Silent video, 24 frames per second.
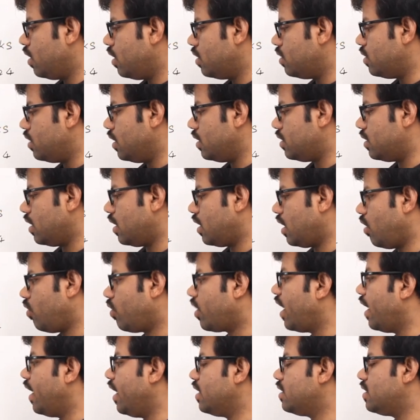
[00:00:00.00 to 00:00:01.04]
See sir, now
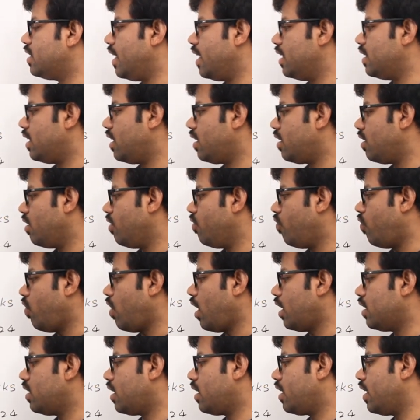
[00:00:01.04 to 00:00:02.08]
can I say that
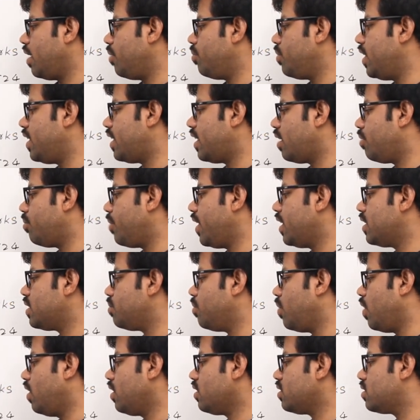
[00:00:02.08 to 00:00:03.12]
father name determines
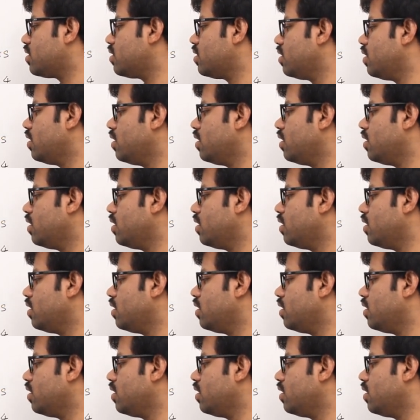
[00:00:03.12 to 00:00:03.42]
marks?